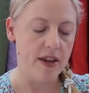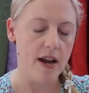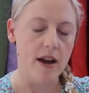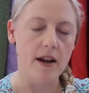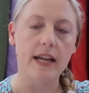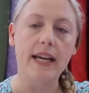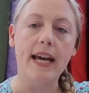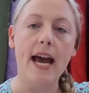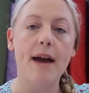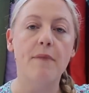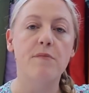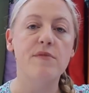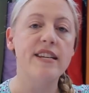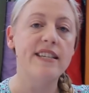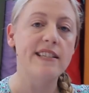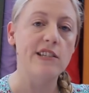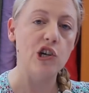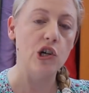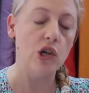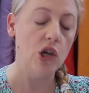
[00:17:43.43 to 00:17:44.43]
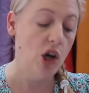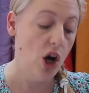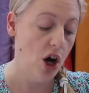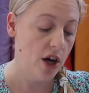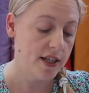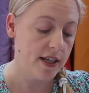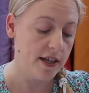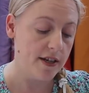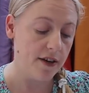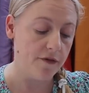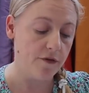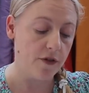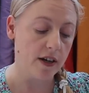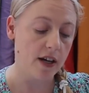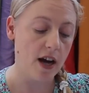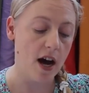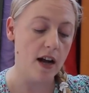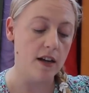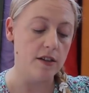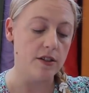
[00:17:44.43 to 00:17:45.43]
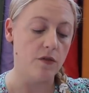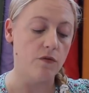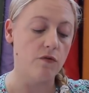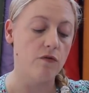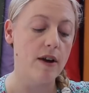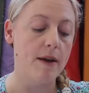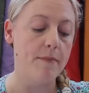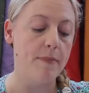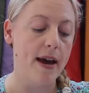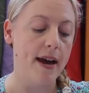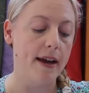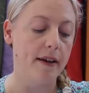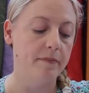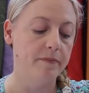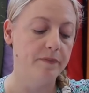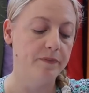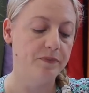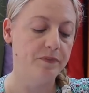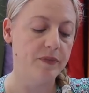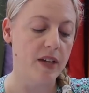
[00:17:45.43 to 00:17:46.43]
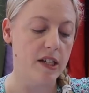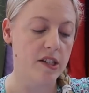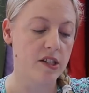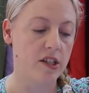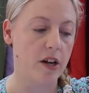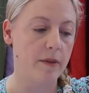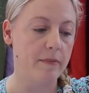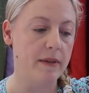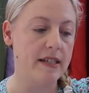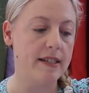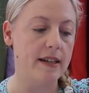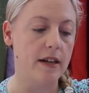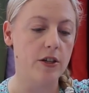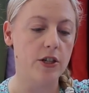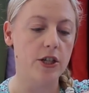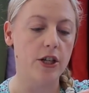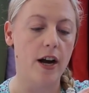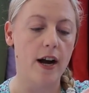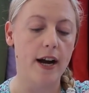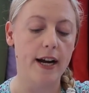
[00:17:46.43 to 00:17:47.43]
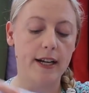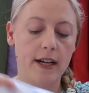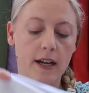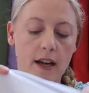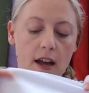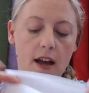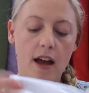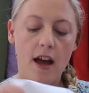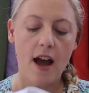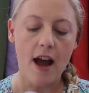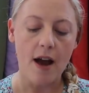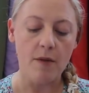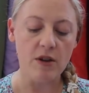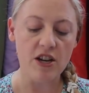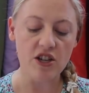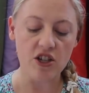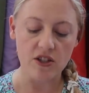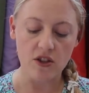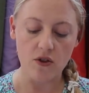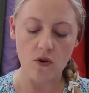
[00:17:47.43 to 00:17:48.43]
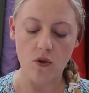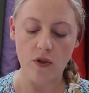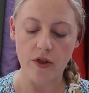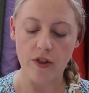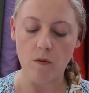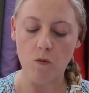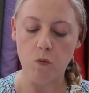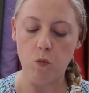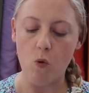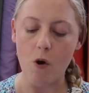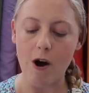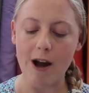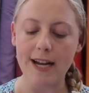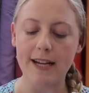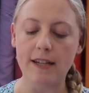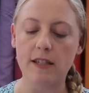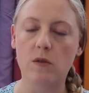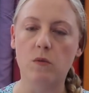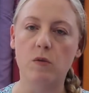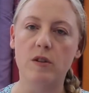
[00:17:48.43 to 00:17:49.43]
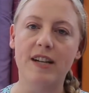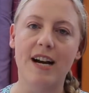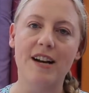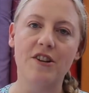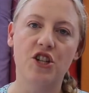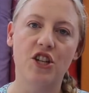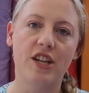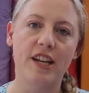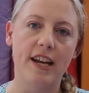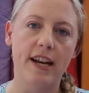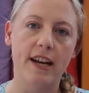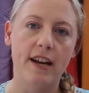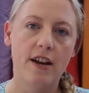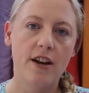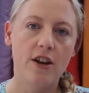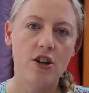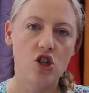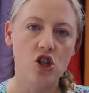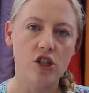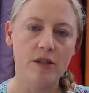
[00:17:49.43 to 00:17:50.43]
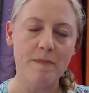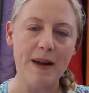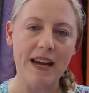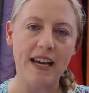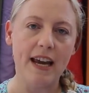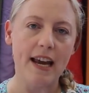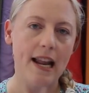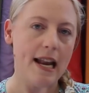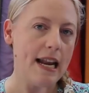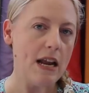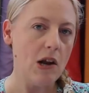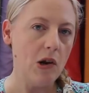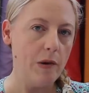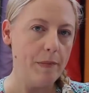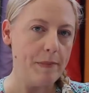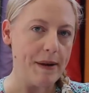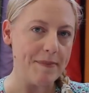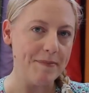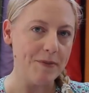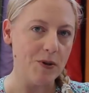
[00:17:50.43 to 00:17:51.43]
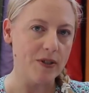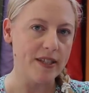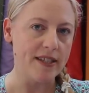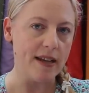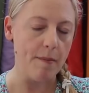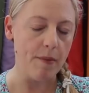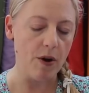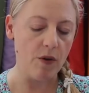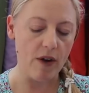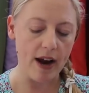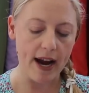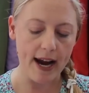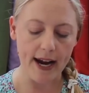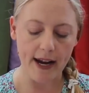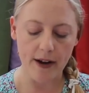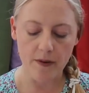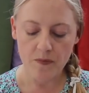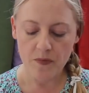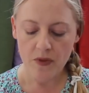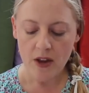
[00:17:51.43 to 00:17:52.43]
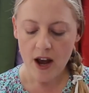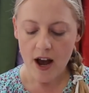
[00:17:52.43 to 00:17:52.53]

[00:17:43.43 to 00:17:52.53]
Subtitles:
And again, we stock lots of different colours of ribbing at So Me Sunshine. And we just thought the white would actually just make it a little bit more summery.